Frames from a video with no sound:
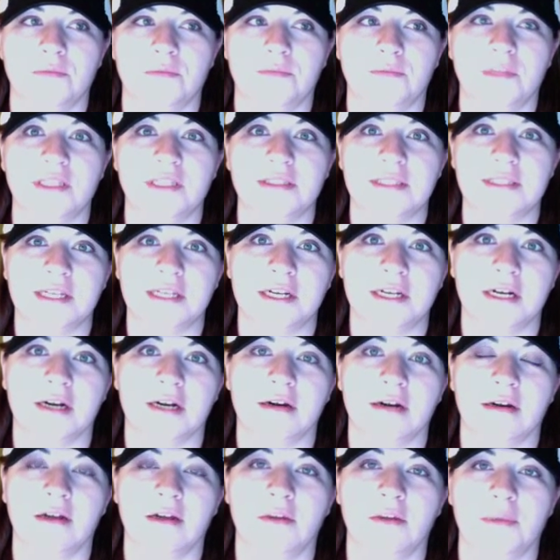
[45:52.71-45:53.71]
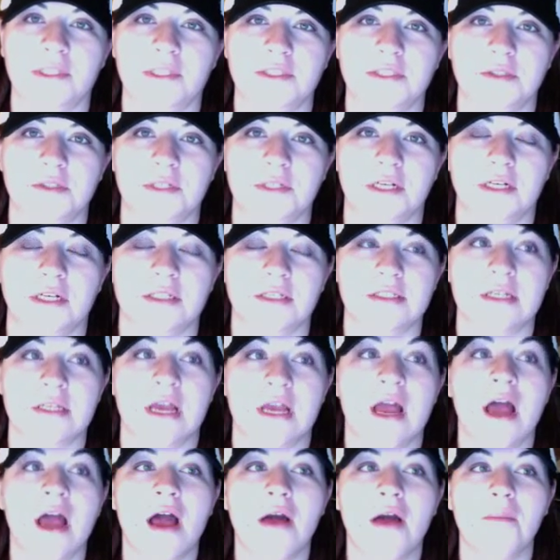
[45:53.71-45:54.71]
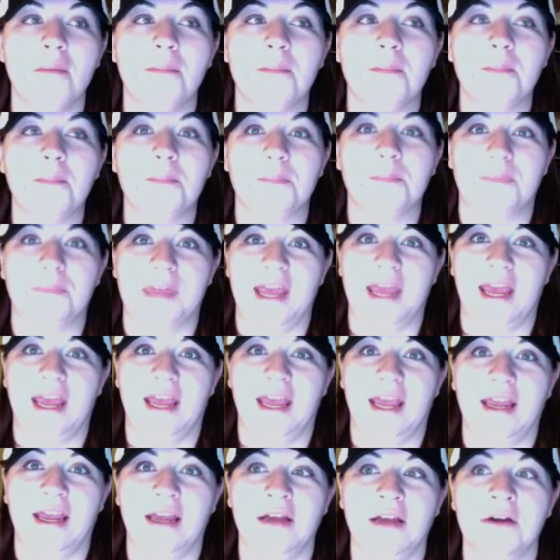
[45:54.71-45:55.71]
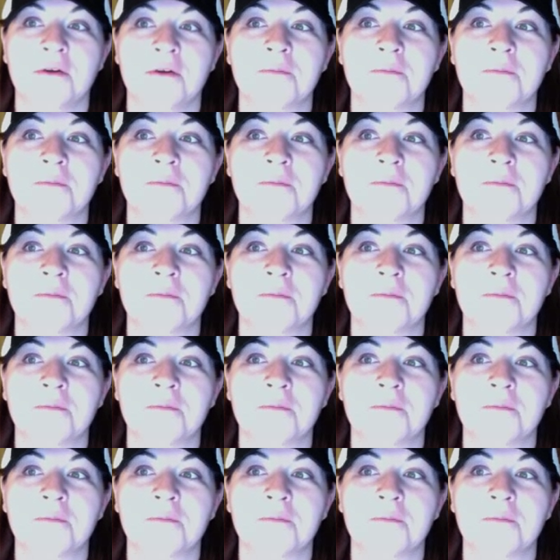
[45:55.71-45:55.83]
This year, it'll be 2 years. They